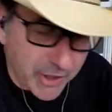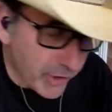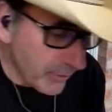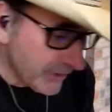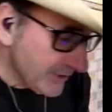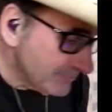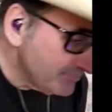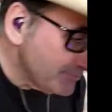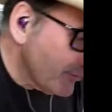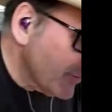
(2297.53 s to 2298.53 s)
ago.
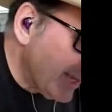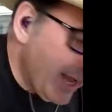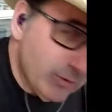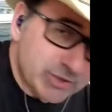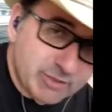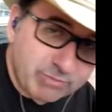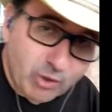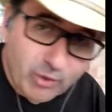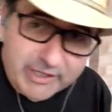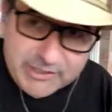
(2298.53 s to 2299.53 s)
I was
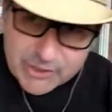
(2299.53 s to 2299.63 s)
deployed